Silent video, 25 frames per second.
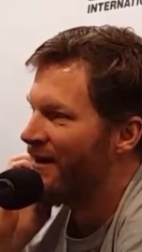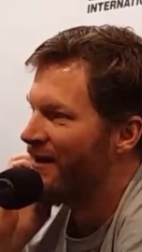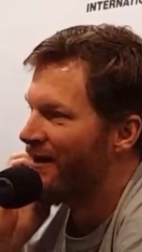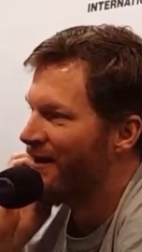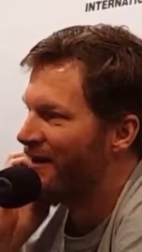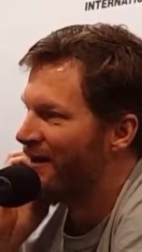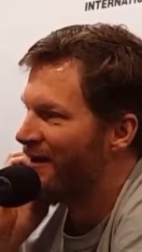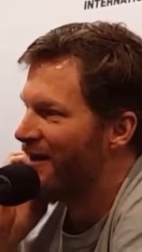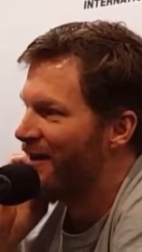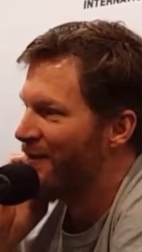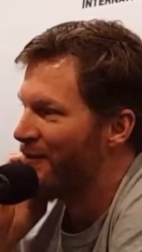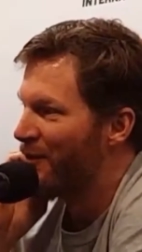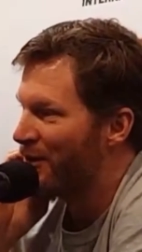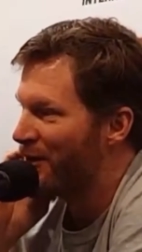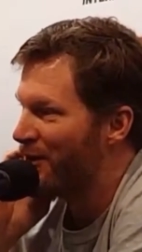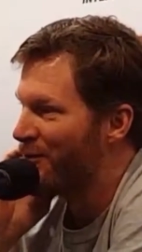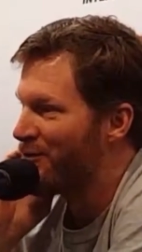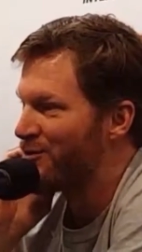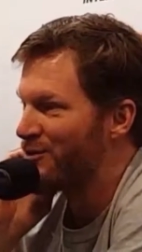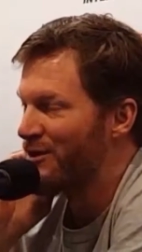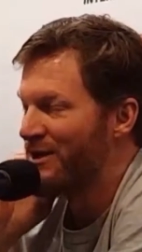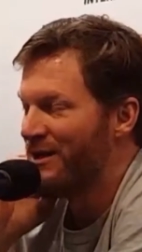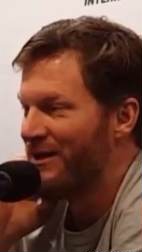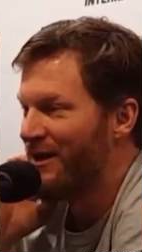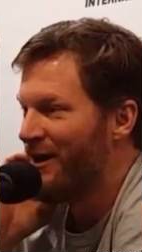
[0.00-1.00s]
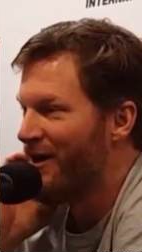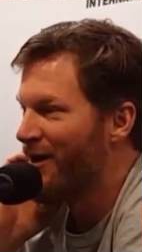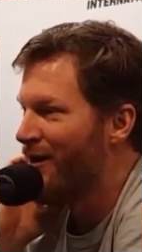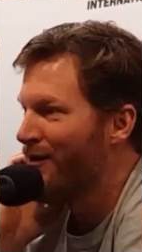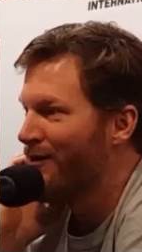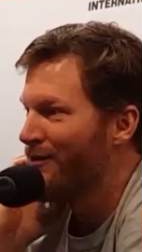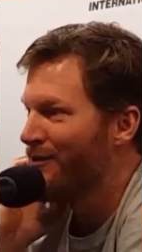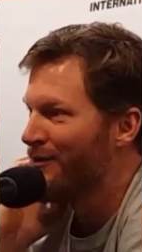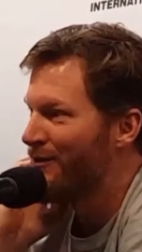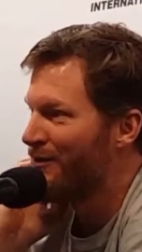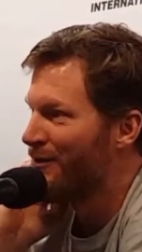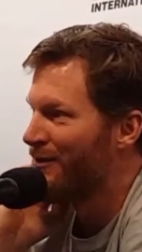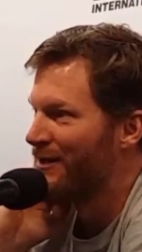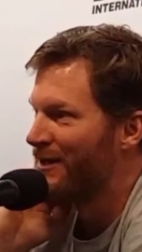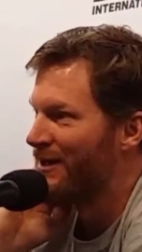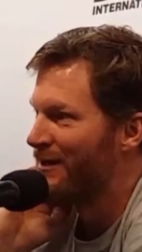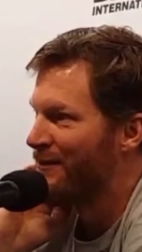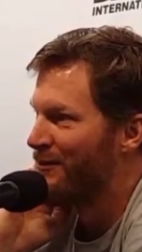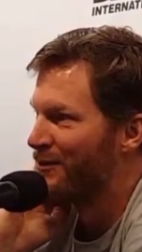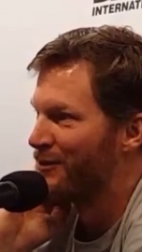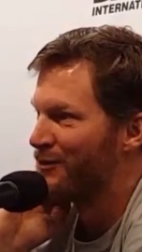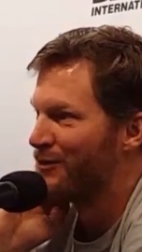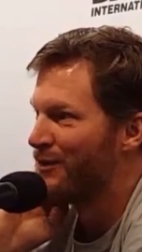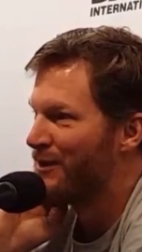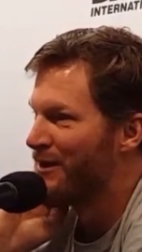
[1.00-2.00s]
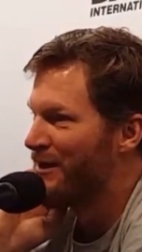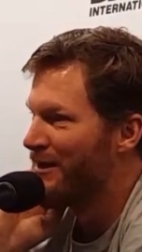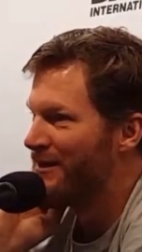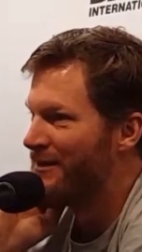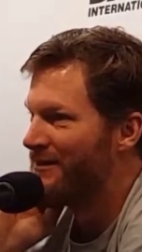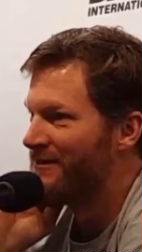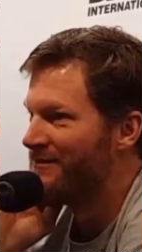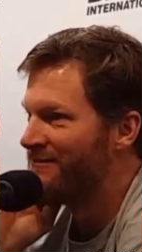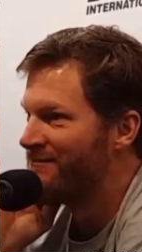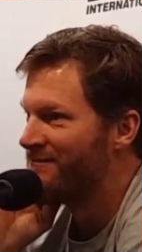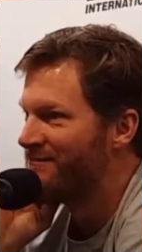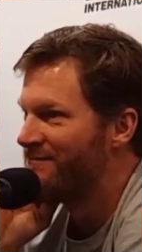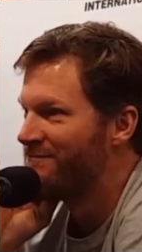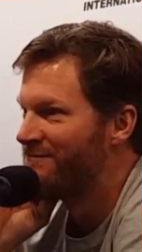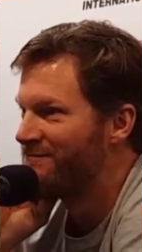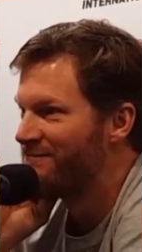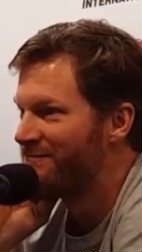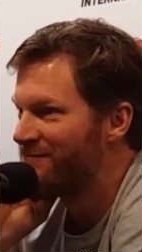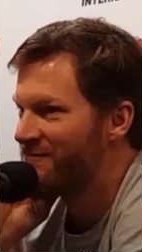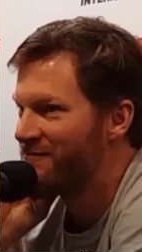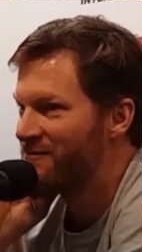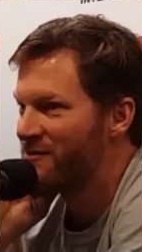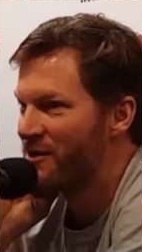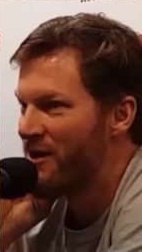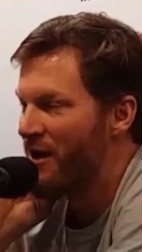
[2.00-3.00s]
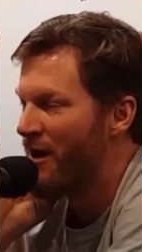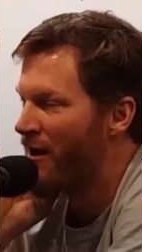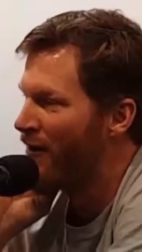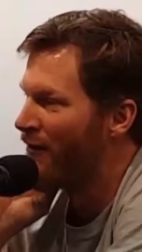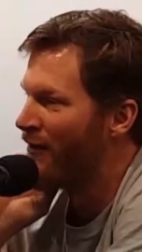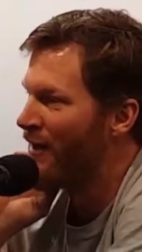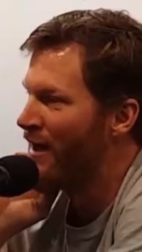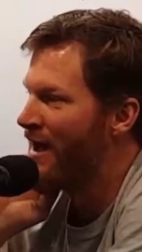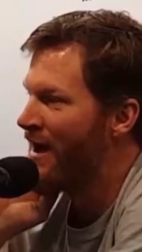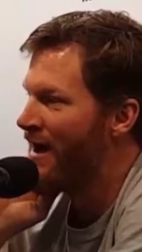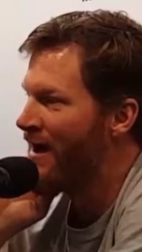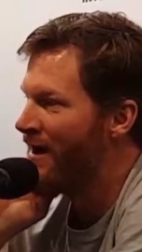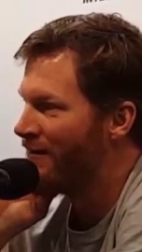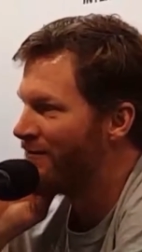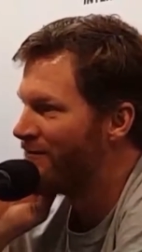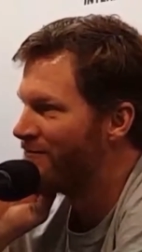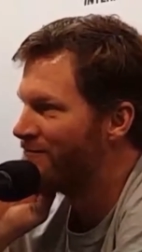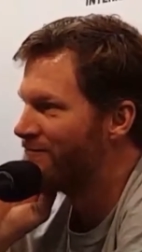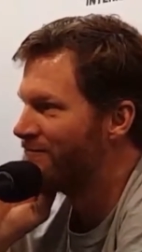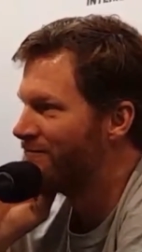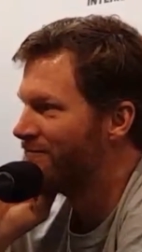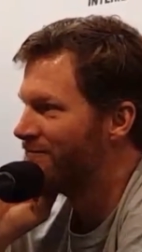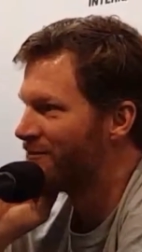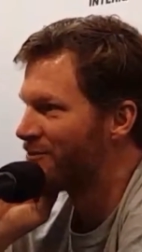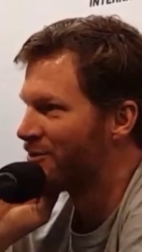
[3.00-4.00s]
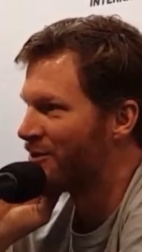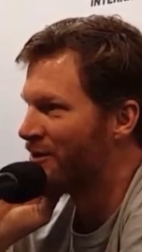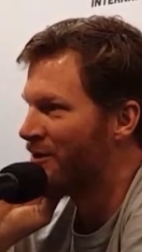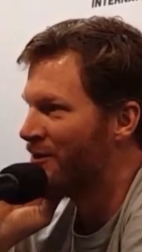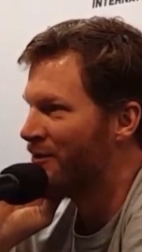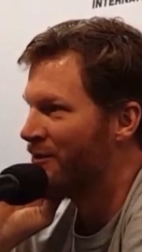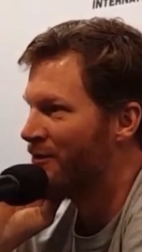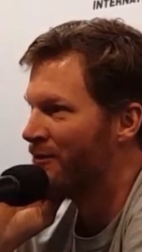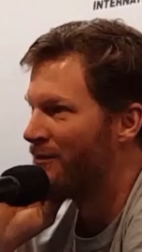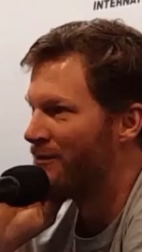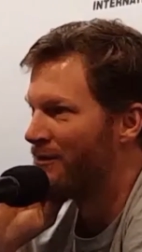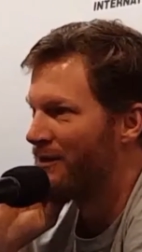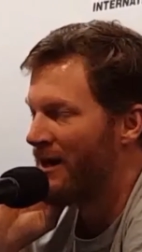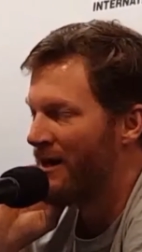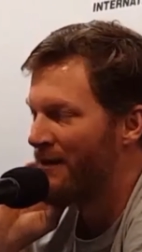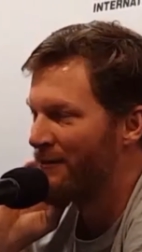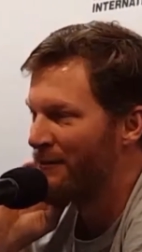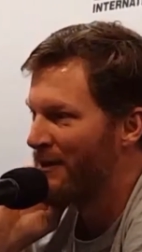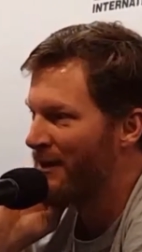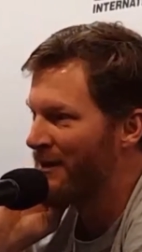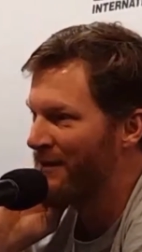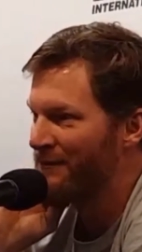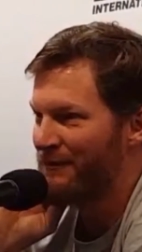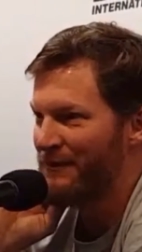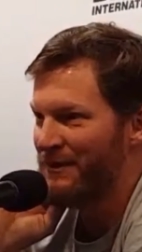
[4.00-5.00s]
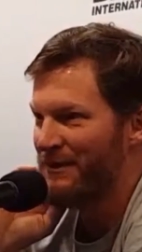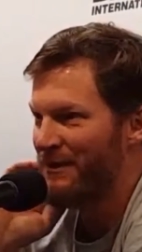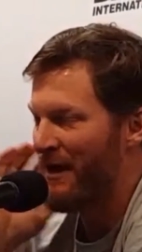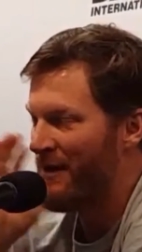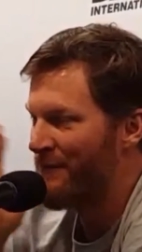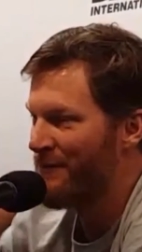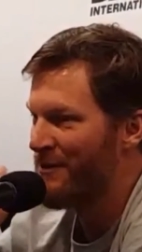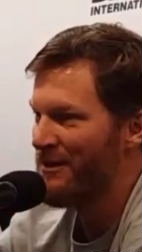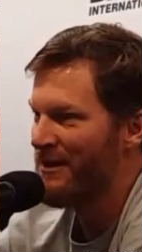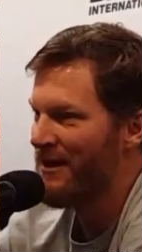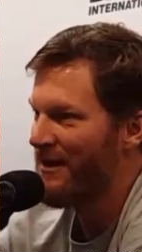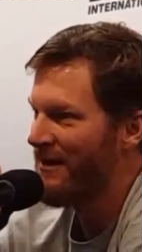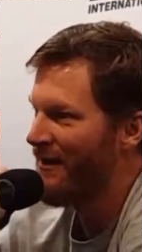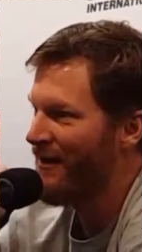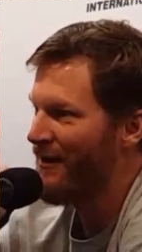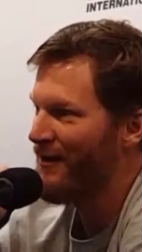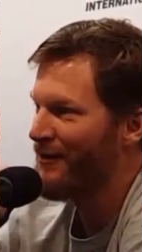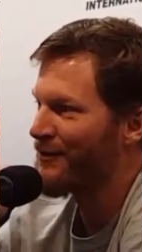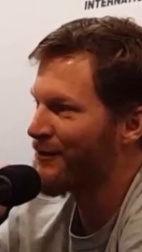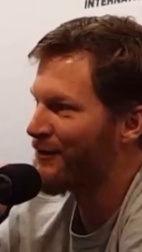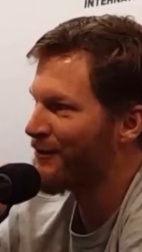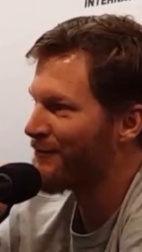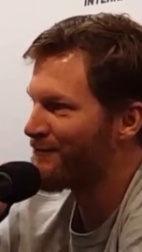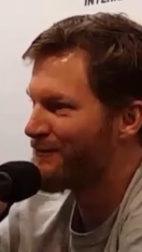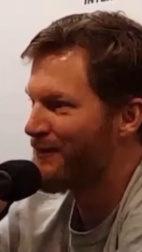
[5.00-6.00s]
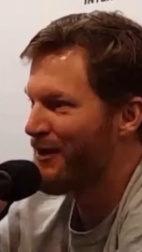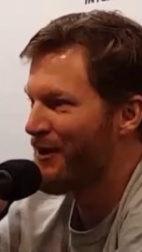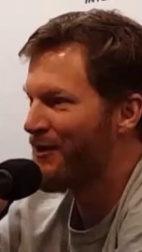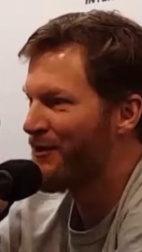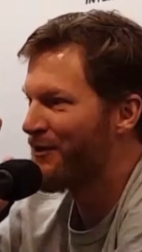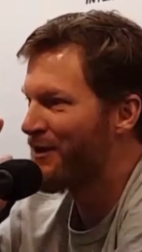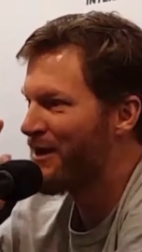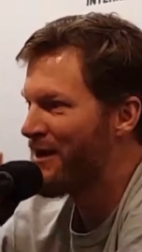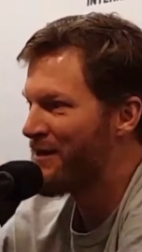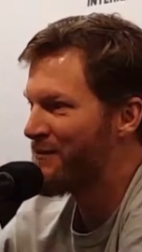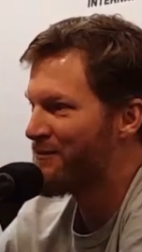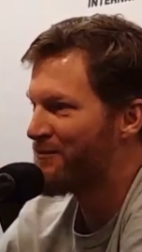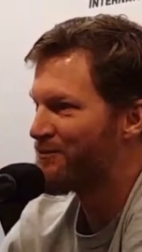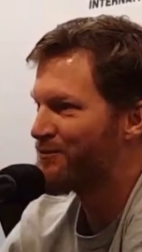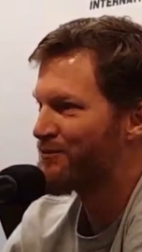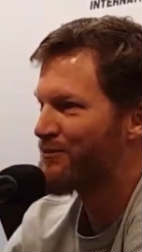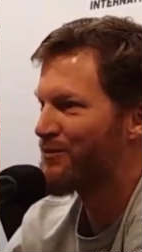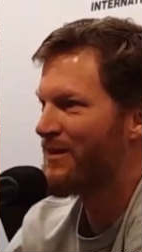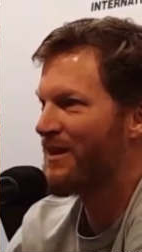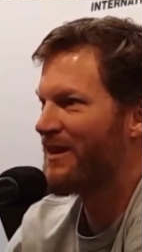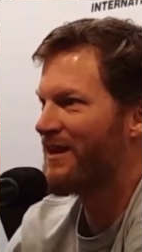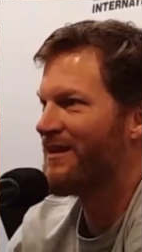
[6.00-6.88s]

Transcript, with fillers: Uh, I'm gonna go sit in the hauler in between all that. So I'm in, I'm in that hauler all day.